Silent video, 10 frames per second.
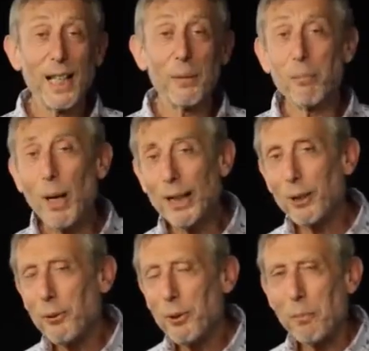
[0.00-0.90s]

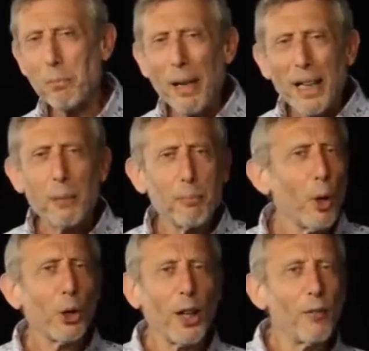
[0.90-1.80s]
Michael's Big
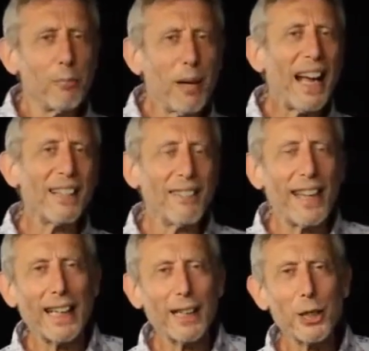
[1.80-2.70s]
Book of Bad
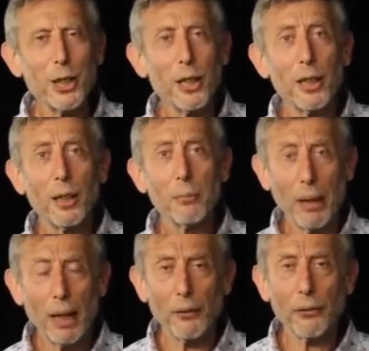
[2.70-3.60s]
Things,
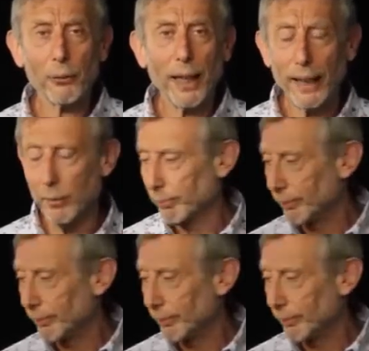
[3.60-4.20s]
Part 3.